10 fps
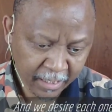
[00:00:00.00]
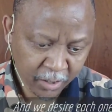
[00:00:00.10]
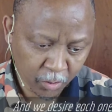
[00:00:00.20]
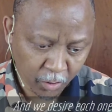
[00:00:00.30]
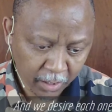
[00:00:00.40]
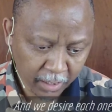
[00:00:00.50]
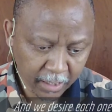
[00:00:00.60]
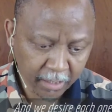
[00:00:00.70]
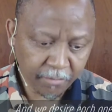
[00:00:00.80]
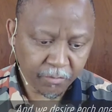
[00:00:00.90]
to
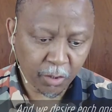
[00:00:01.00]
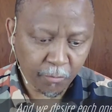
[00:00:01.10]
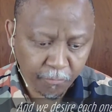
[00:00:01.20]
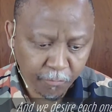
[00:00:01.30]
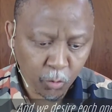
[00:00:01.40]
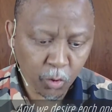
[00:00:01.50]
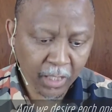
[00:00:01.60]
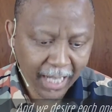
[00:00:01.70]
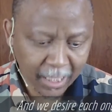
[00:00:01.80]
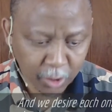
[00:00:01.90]
have the full
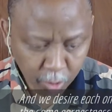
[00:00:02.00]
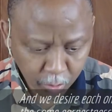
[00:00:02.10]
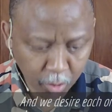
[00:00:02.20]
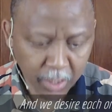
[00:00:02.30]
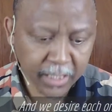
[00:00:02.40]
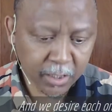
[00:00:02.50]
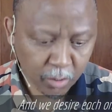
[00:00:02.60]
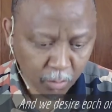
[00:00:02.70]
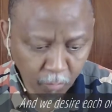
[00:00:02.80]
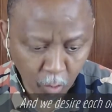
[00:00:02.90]

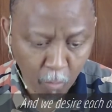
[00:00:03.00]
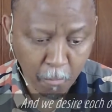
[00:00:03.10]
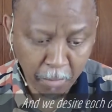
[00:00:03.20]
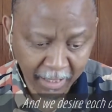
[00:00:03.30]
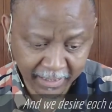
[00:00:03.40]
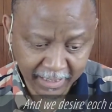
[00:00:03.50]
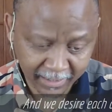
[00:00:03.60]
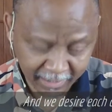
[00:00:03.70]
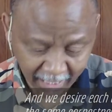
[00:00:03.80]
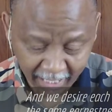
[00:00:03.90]
assurance of hope
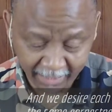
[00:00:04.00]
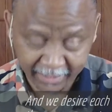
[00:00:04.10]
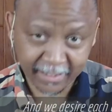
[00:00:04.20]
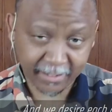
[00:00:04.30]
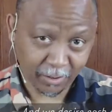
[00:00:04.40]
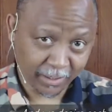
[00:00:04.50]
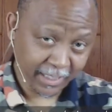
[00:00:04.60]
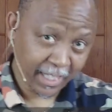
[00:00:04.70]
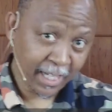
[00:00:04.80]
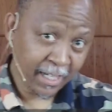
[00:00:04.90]
until the end." So
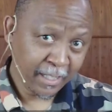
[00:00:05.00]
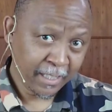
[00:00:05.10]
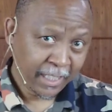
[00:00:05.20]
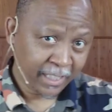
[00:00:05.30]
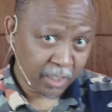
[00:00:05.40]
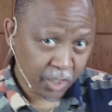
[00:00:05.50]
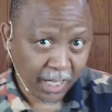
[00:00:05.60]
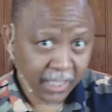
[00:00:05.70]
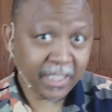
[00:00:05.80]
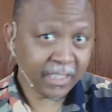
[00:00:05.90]
here, he's
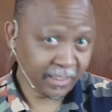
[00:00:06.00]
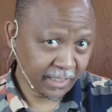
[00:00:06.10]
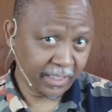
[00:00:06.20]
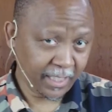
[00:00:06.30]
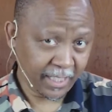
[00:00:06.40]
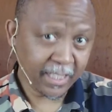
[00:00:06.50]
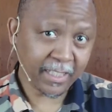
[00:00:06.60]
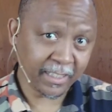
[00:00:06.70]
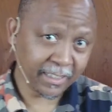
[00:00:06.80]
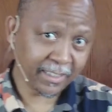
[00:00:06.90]
challenging the hearers,
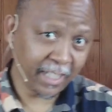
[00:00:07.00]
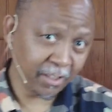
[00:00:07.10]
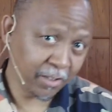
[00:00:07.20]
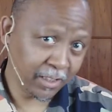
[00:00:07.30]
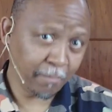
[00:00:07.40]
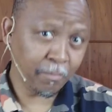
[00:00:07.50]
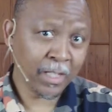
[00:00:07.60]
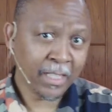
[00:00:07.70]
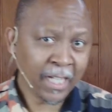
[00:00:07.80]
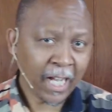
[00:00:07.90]
and he's saying to them,
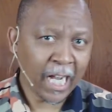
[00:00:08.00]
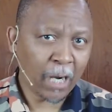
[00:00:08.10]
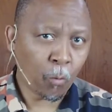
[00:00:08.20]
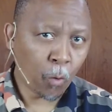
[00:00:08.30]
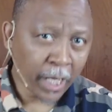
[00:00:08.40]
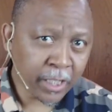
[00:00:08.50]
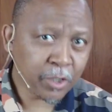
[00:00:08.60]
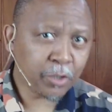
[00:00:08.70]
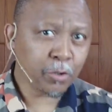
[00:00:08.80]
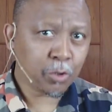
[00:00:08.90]
"I
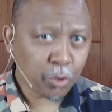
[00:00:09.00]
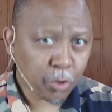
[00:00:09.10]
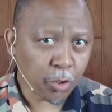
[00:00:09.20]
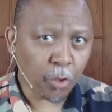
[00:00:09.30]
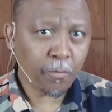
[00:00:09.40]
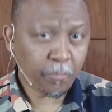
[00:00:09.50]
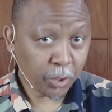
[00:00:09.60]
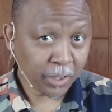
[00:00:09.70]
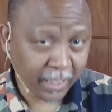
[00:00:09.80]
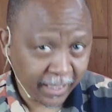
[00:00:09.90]
want you to show
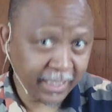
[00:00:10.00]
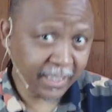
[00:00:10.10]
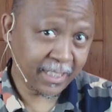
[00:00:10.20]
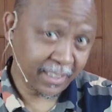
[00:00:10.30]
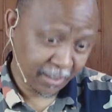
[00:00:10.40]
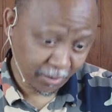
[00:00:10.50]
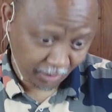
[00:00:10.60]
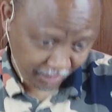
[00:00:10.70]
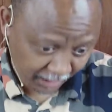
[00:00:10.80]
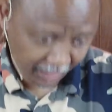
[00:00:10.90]
forth earnestness," or
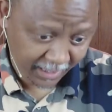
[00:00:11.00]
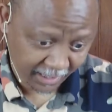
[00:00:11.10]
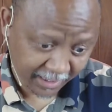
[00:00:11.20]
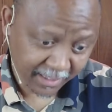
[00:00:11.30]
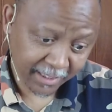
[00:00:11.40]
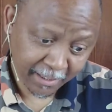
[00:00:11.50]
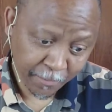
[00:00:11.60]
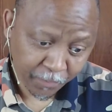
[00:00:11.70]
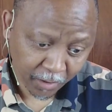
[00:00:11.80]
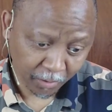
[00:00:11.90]
diligence.
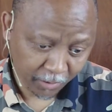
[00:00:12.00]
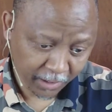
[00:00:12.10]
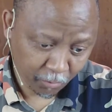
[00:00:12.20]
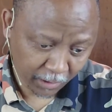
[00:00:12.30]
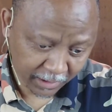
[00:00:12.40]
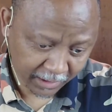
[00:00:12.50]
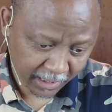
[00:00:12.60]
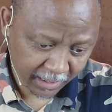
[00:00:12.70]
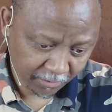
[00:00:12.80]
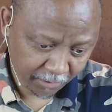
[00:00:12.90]
Look at what he
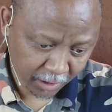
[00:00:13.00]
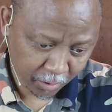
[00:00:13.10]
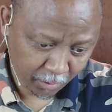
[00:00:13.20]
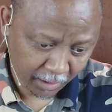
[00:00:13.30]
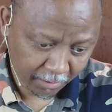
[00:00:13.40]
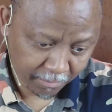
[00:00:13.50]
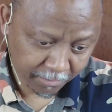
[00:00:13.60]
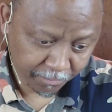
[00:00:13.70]
says in verse 12.